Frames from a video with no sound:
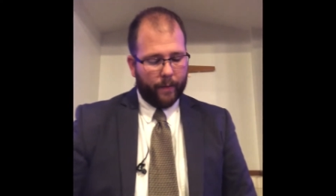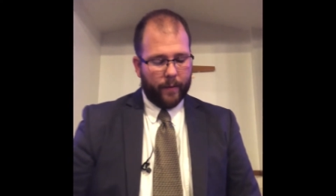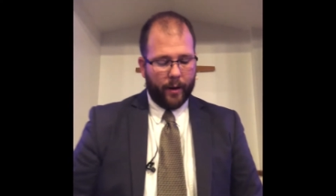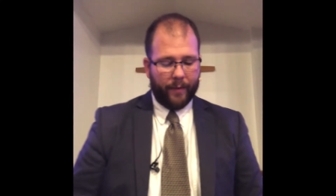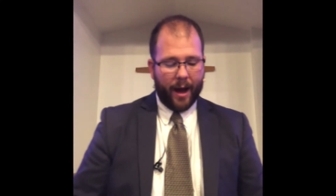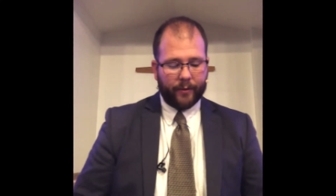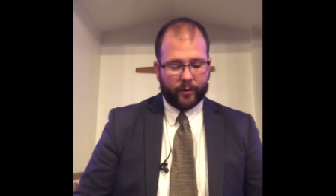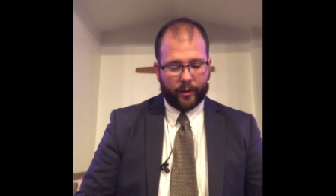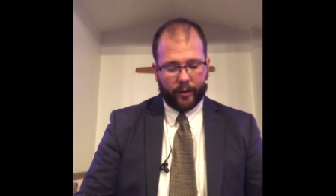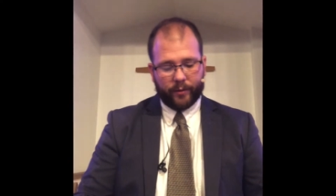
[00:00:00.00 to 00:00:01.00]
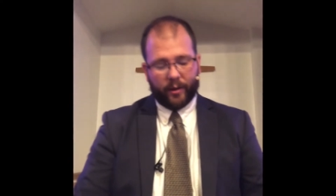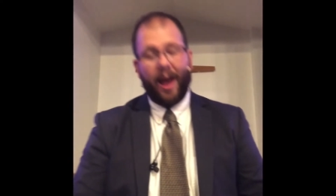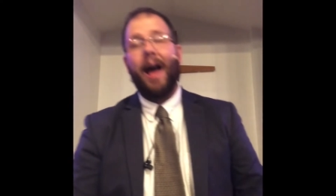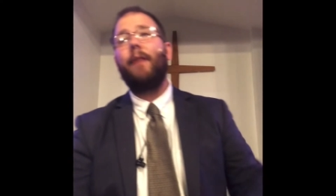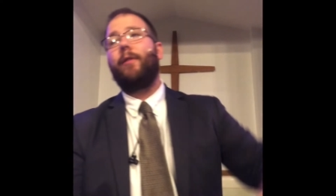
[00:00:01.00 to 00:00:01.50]
And that since
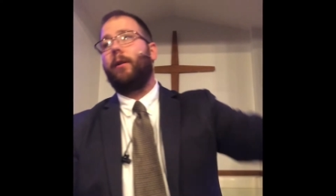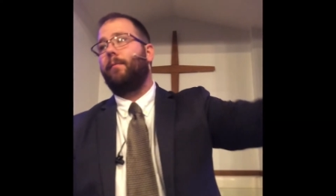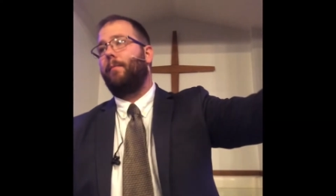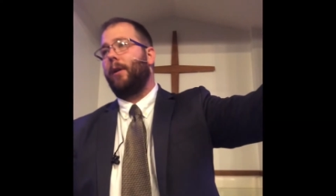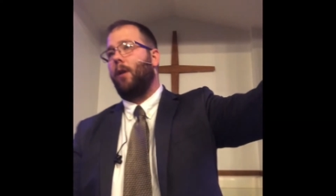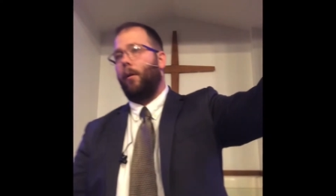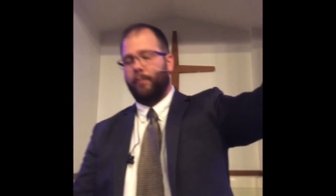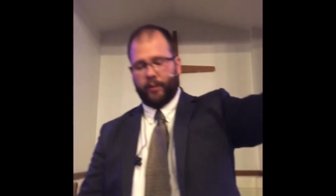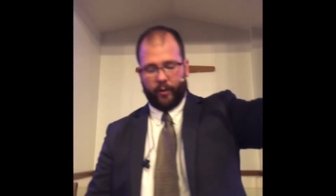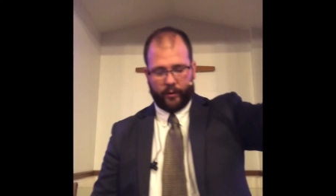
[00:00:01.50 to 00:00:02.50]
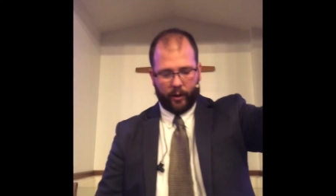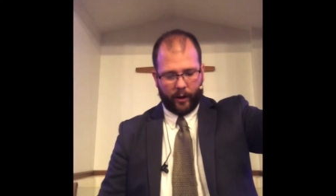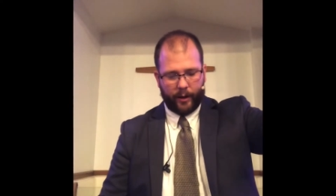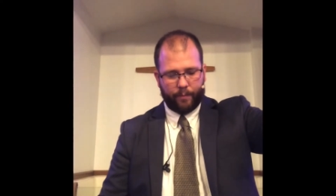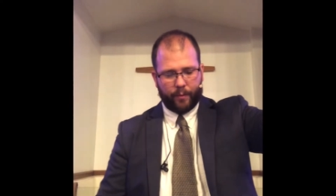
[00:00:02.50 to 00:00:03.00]
heaven becomes the
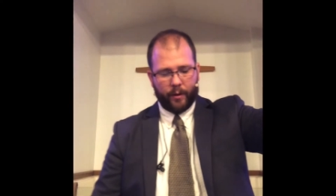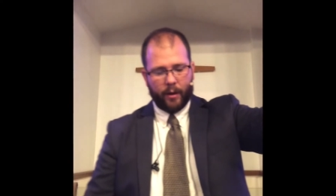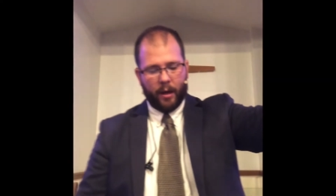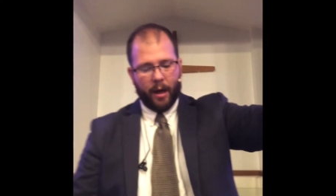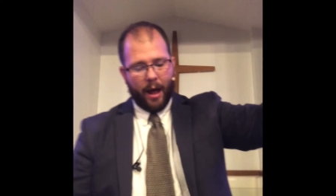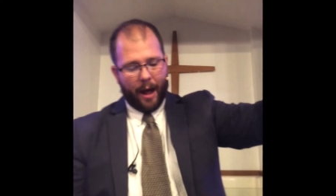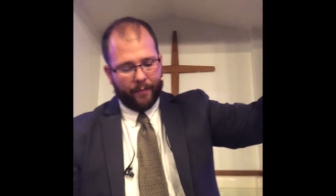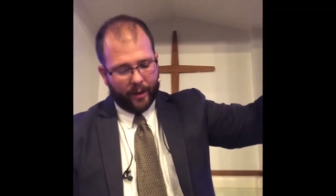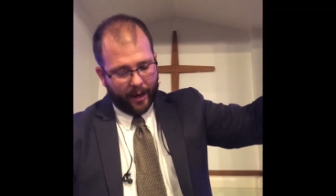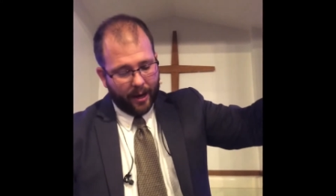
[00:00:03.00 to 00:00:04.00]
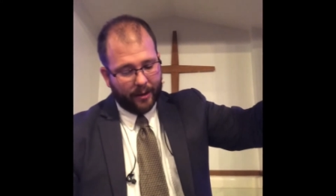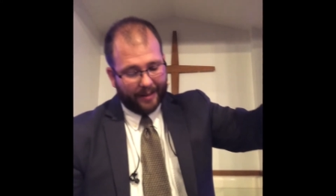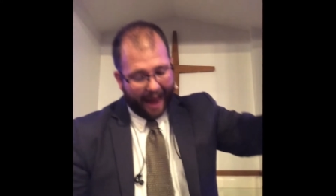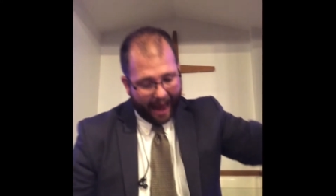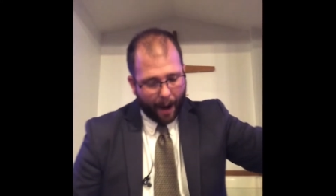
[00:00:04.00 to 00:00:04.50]
type, and the
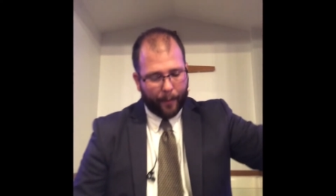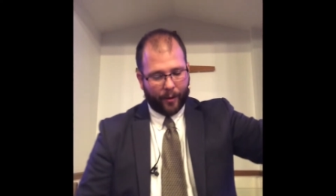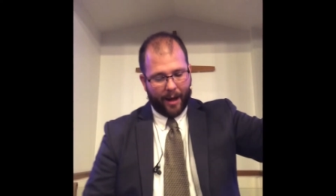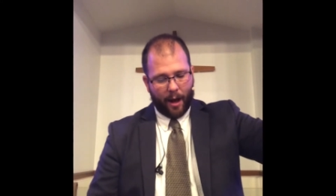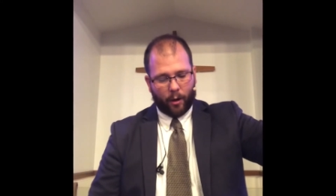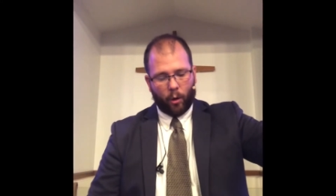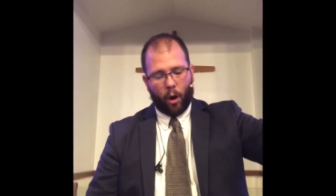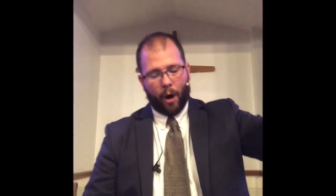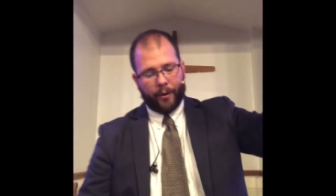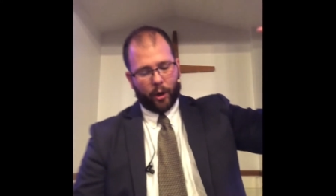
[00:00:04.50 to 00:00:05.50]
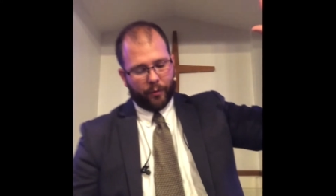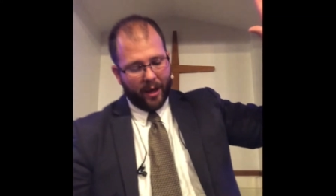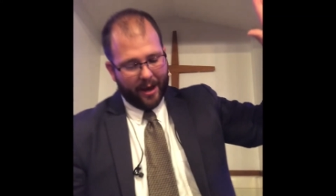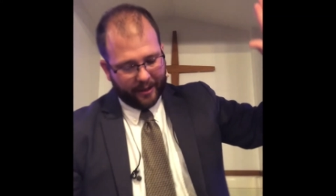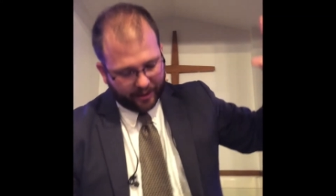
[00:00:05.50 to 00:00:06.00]
tabernacle on
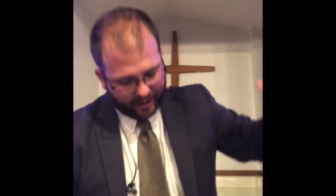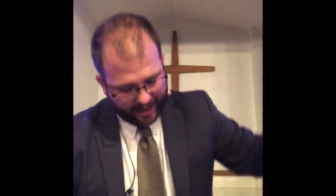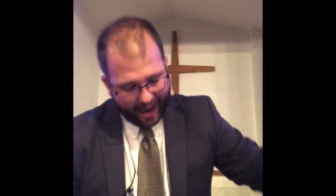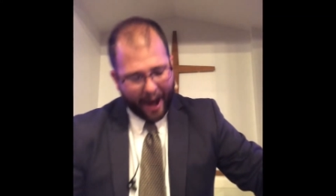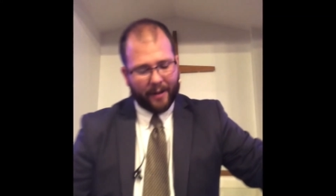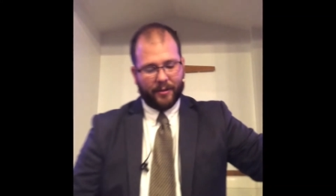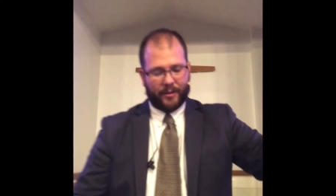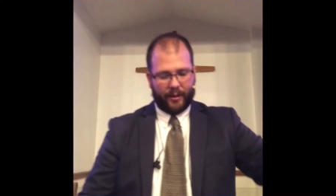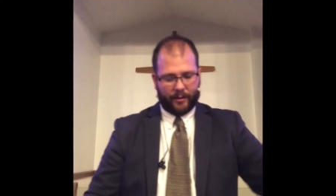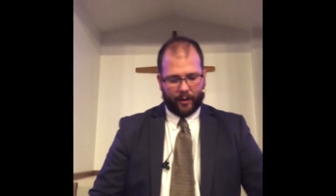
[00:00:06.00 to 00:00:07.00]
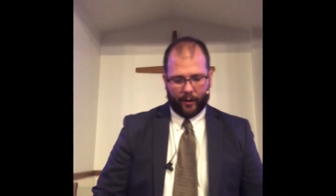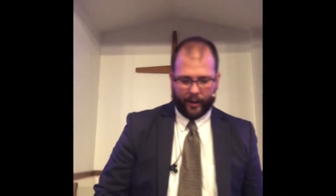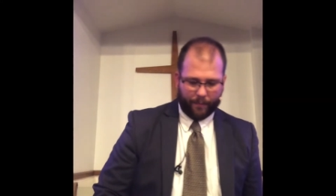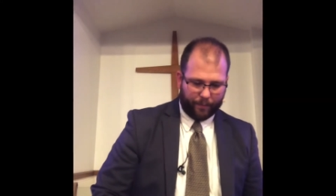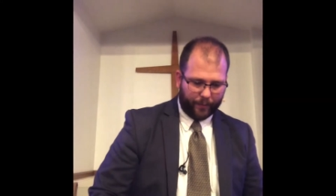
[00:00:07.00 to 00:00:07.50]
earth is the
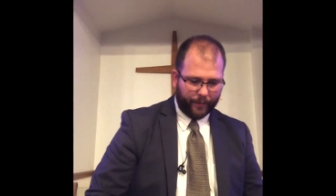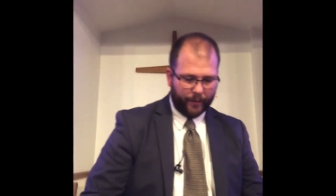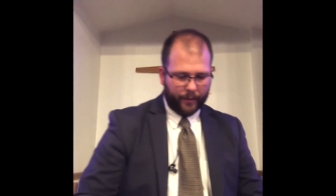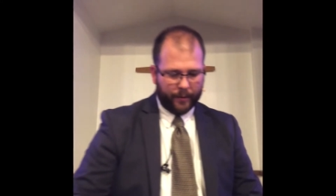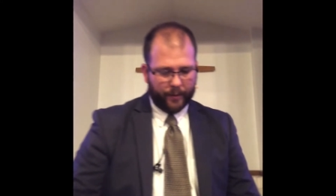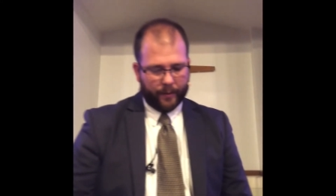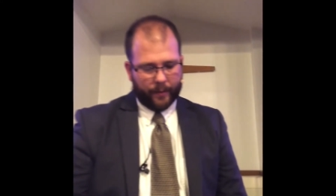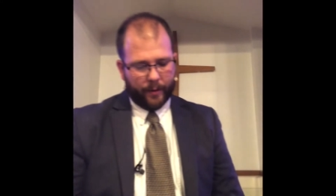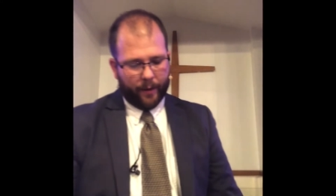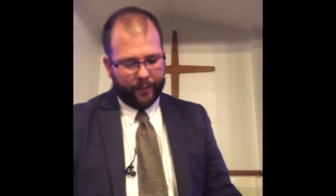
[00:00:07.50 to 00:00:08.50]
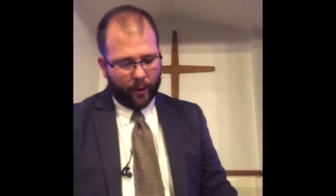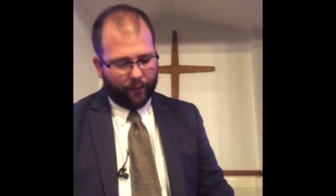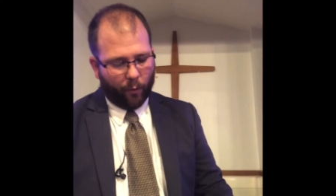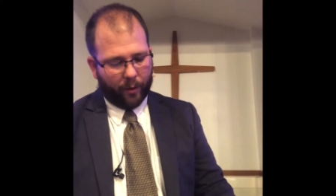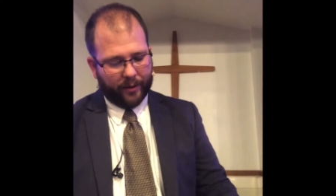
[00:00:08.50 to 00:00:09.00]
antitype, and
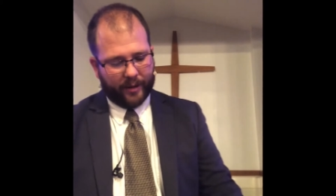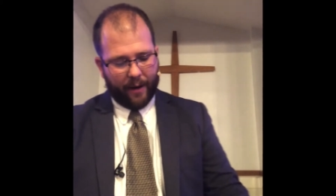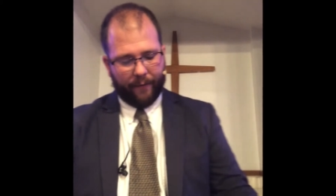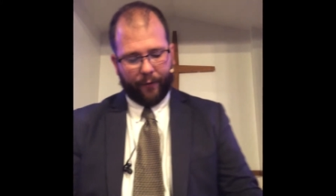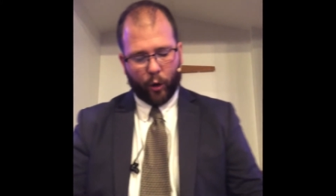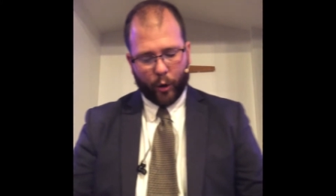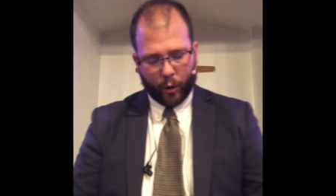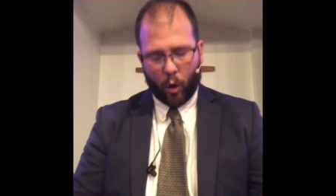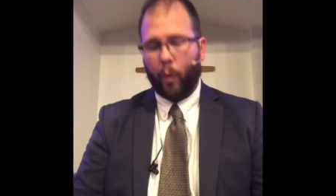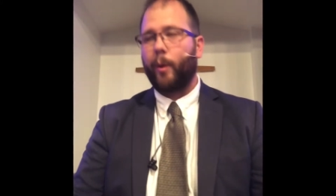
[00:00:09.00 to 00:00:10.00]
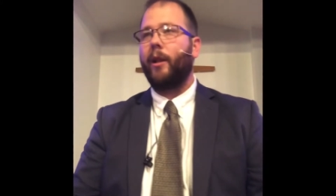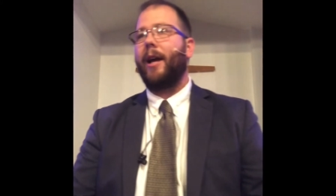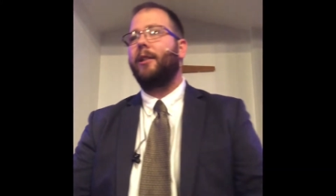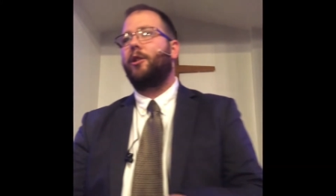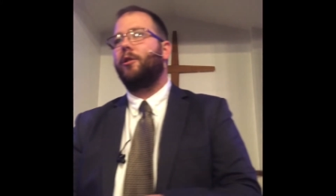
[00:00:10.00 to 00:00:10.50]
therefore, it is a vertical
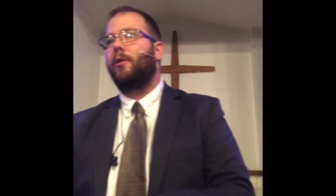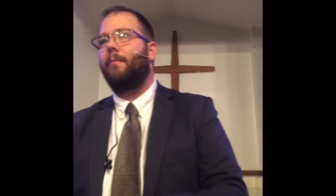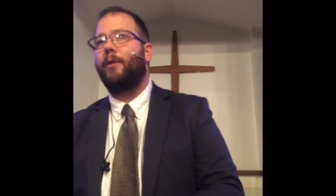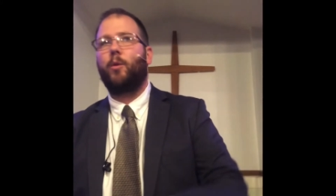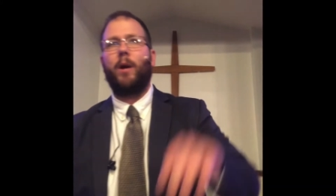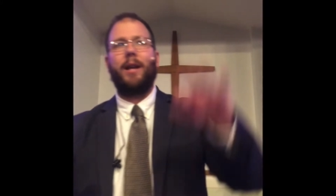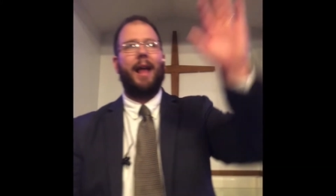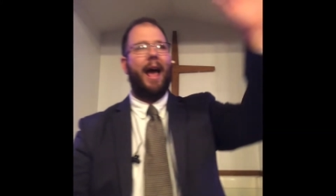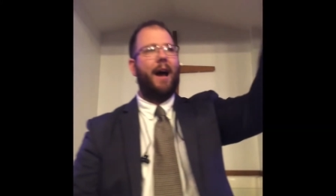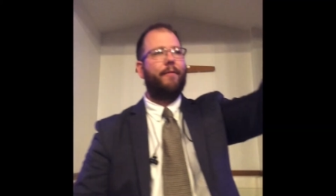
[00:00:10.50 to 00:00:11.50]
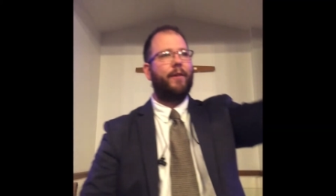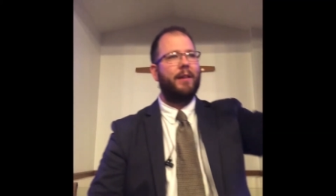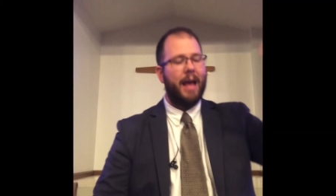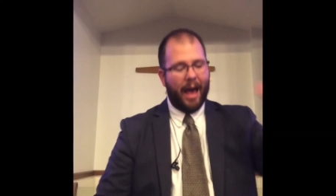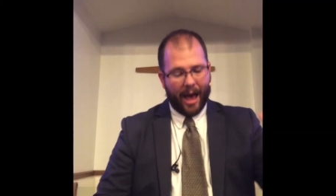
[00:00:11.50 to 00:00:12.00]
relationship between heaven
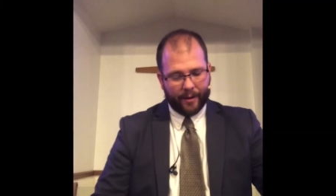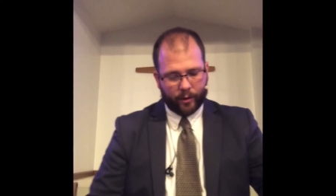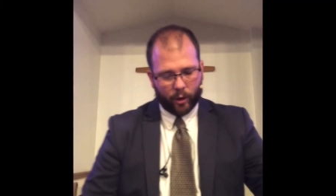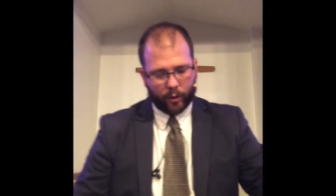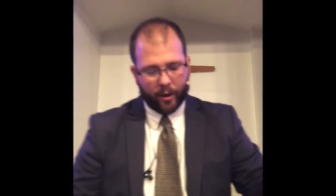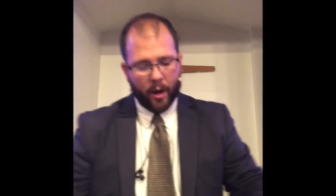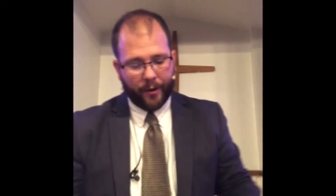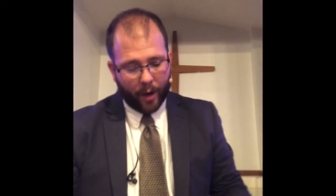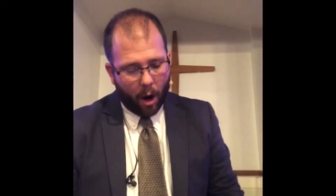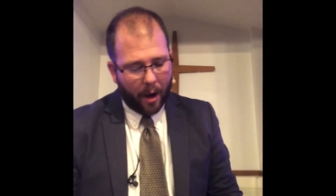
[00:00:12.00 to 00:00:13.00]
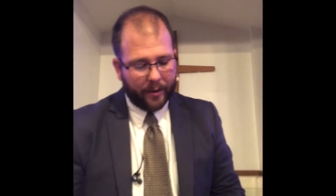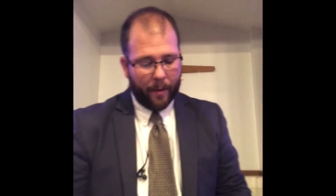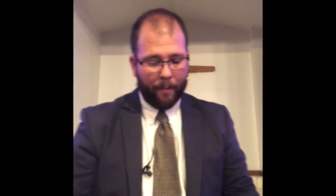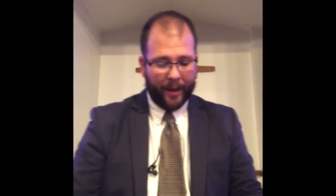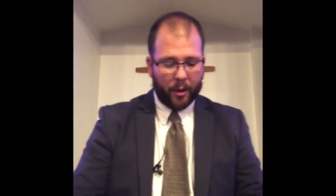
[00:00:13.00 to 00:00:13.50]
and earth,
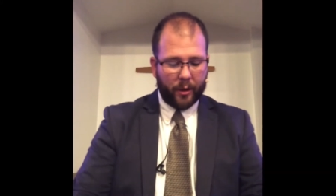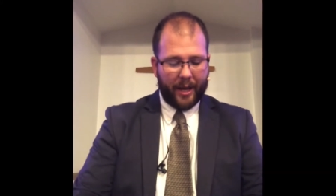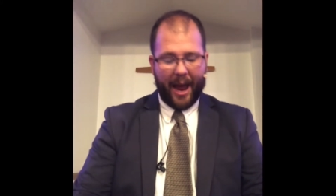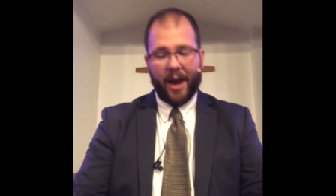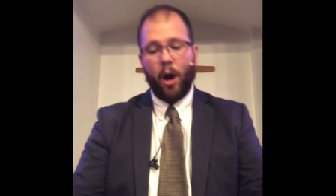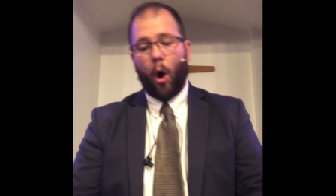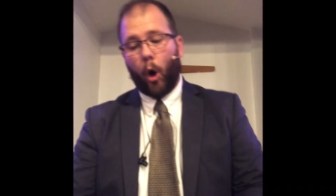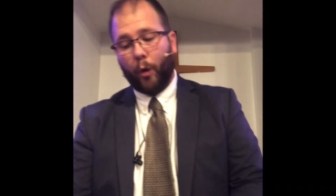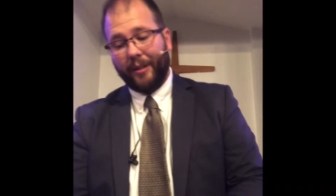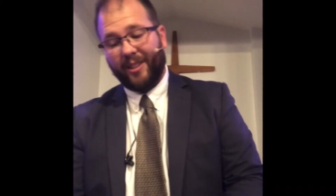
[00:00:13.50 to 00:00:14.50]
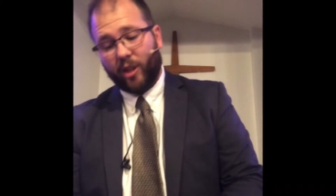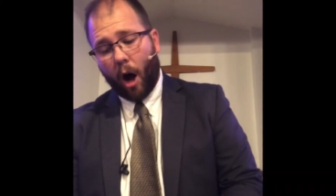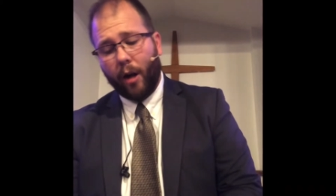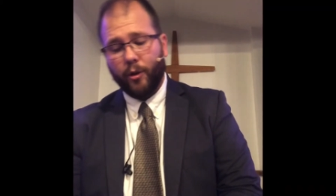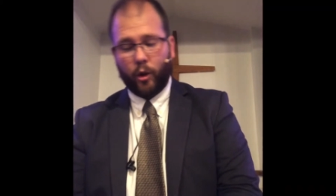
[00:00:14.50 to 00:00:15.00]
not merely a
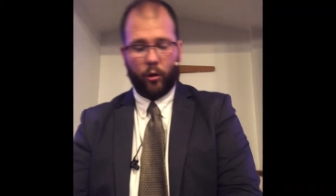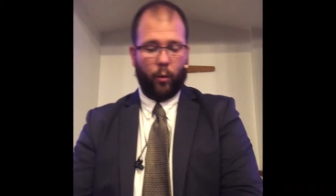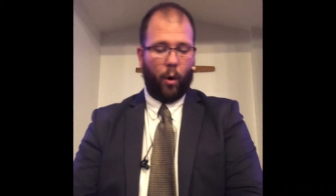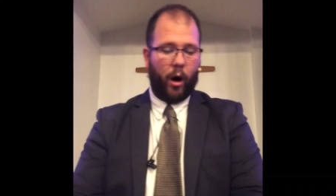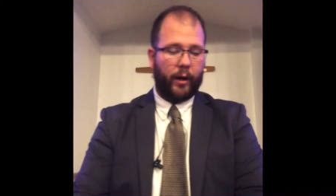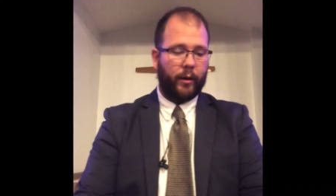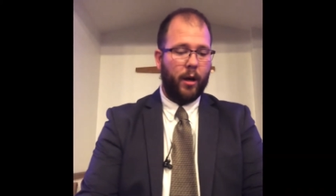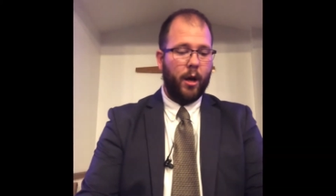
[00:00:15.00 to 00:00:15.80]
horizontal one